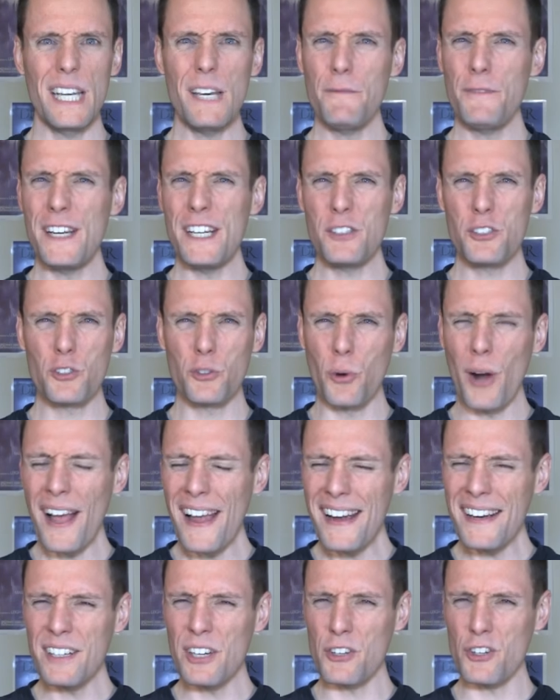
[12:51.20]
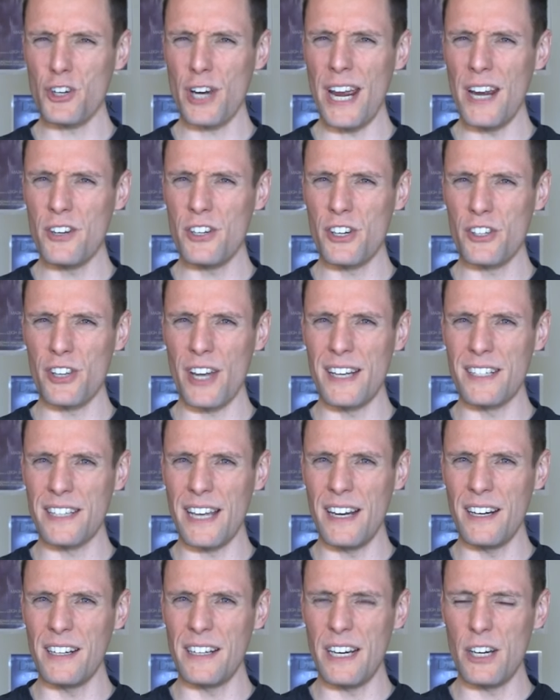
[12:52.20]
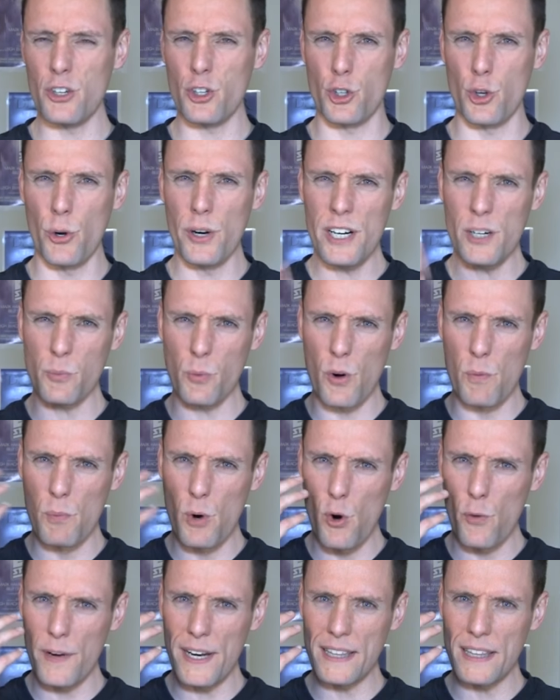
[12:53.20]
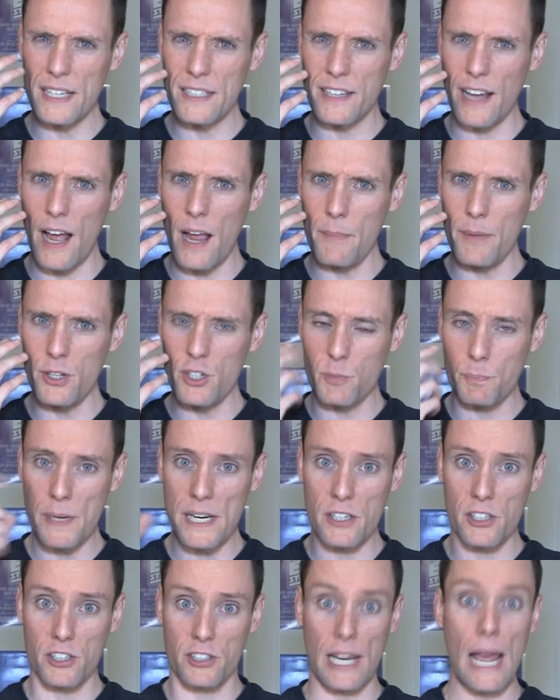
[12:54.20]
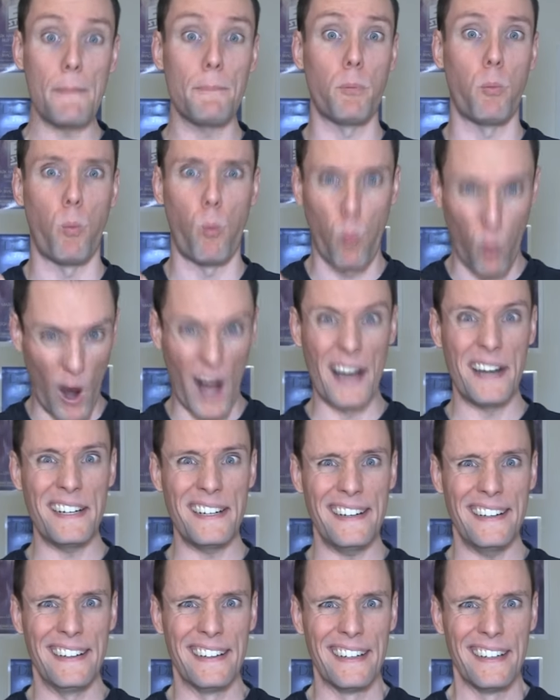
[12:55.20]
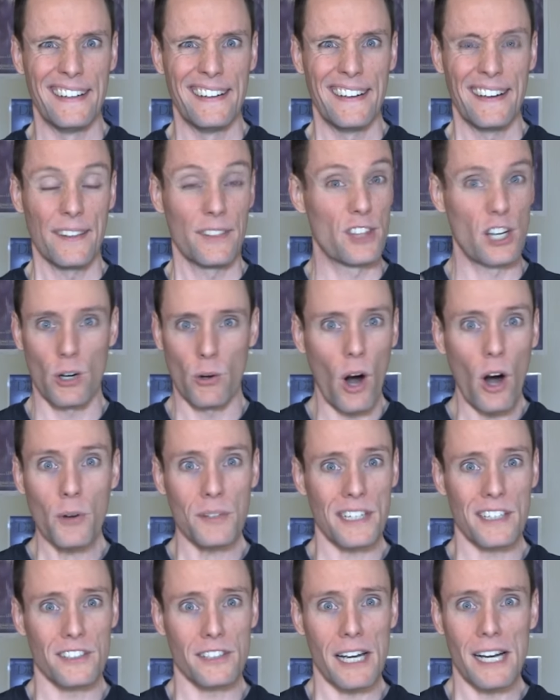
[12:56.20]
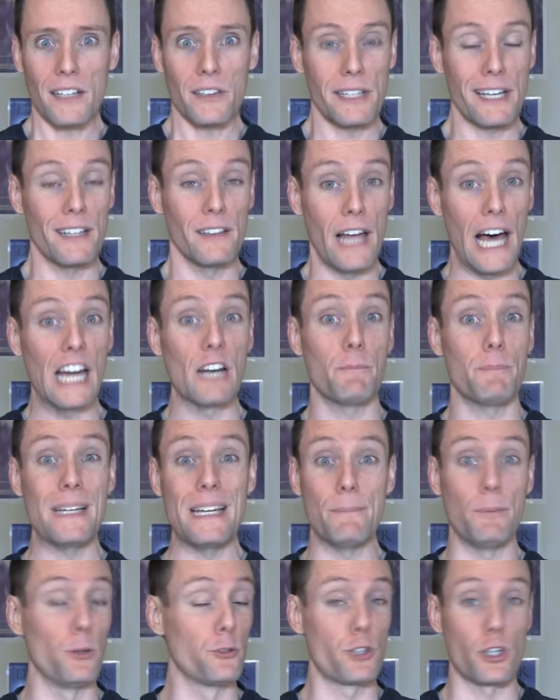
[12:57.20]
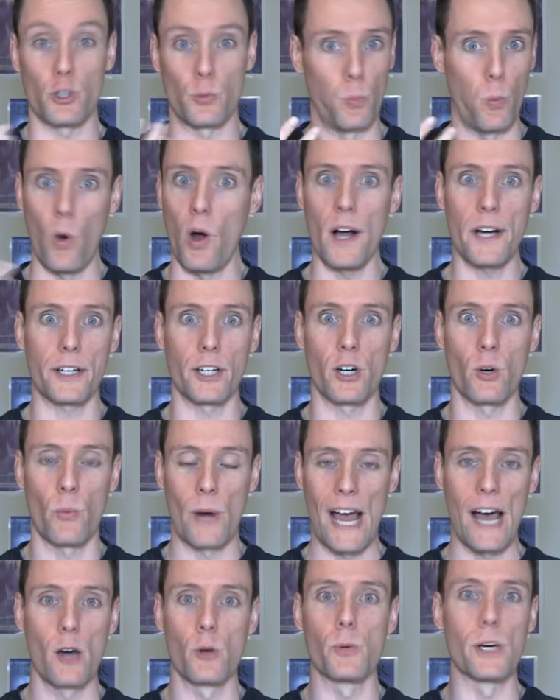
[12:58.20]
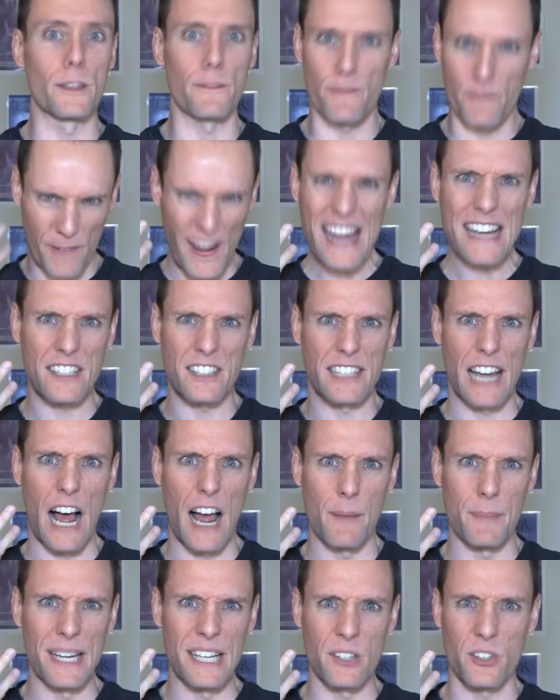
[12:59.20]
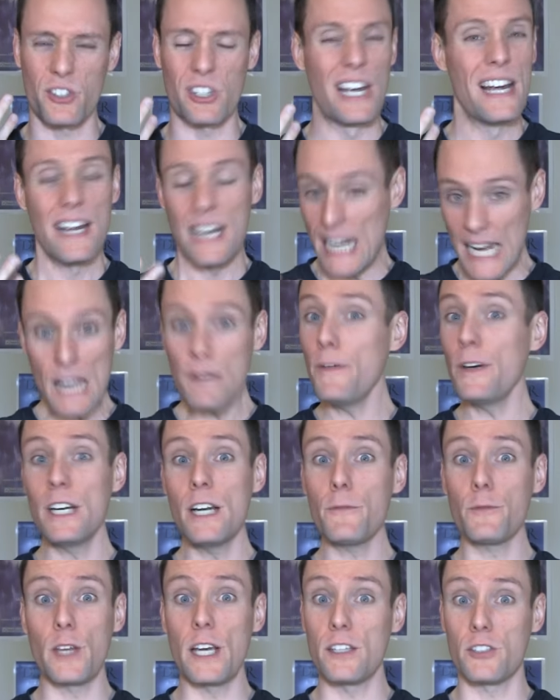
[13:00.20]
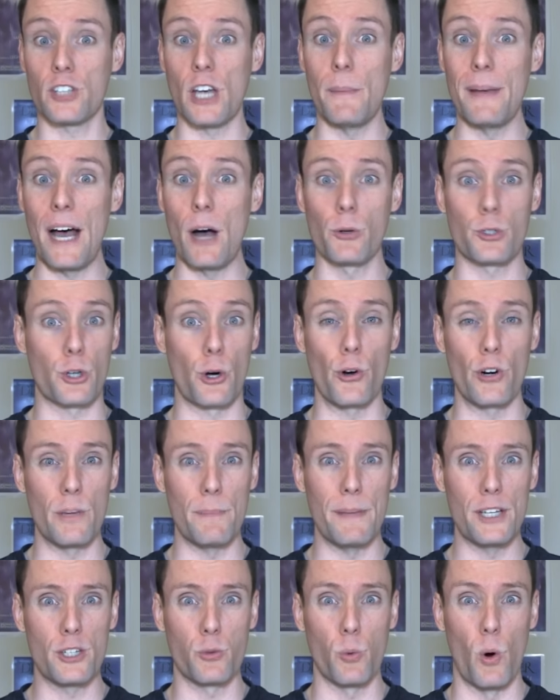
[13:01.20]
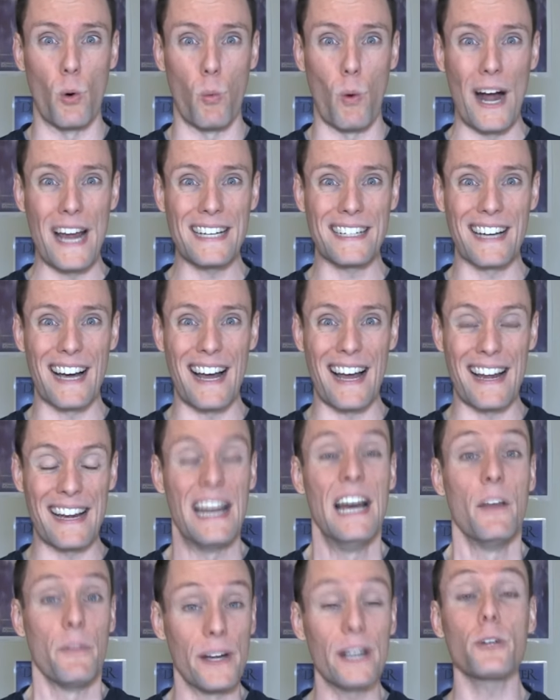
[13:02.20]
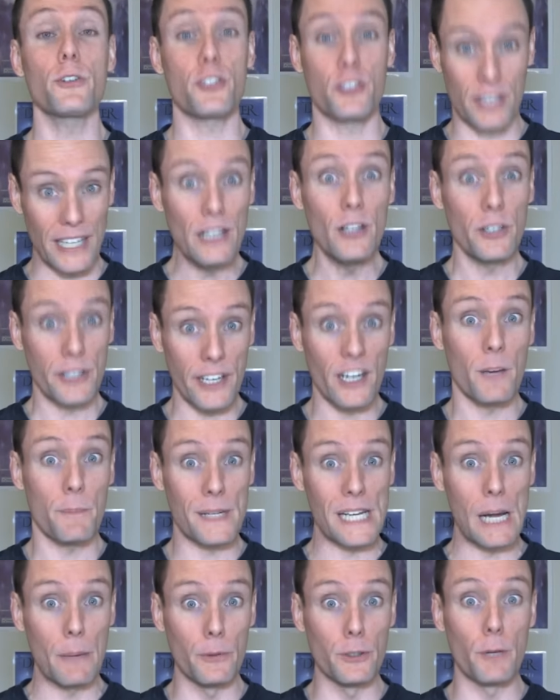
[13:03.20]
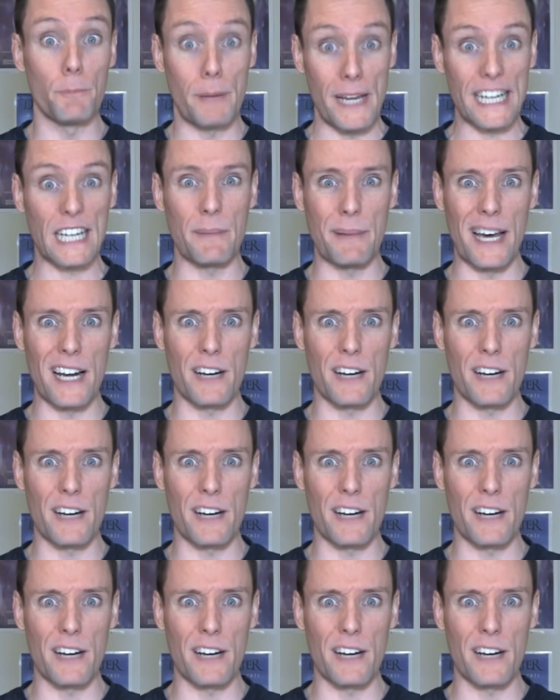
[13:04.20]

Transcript: If he's trying to change his identity, shouldn't removing the diamonds be step one? There aren't exactly a lot of people just walking around with face diamonds. Even if they somehow turn him into a white guy, they're still gonna be able to pick him